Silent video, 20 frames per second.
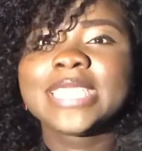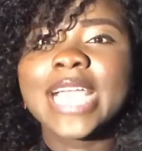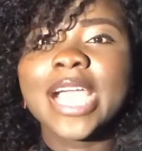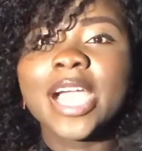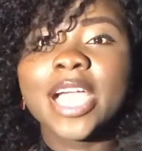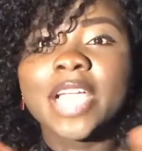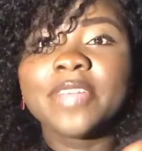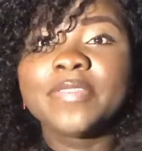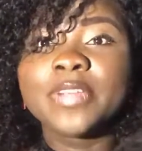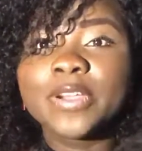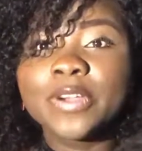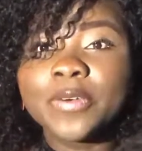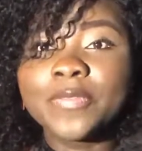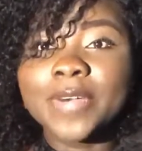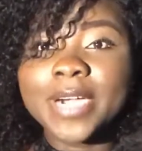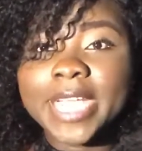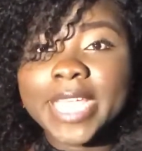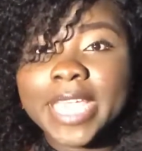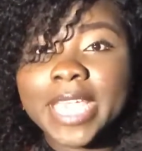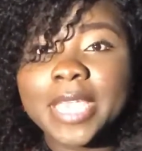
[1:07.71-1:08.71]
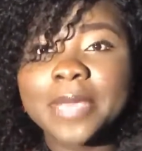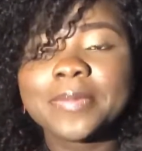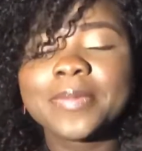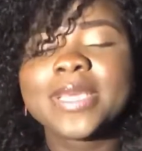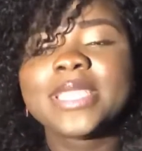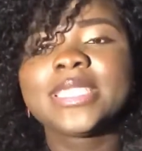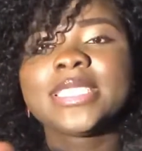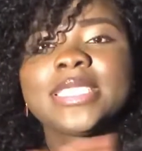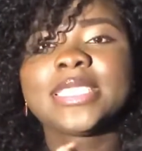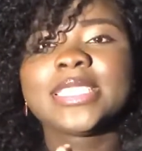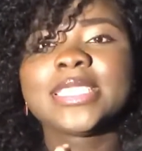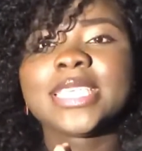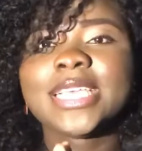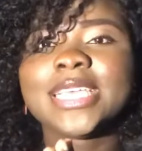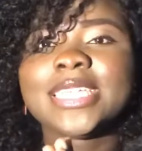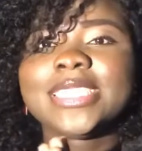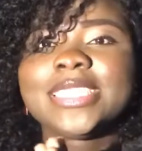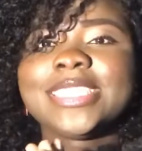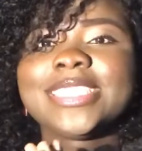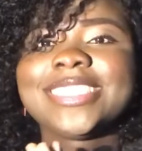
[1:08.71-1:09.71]
how I overcame it,
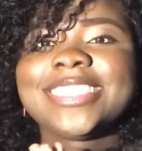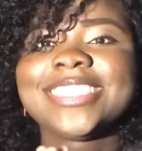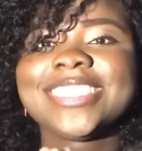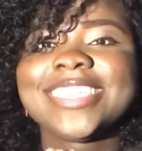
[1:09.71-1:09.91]
and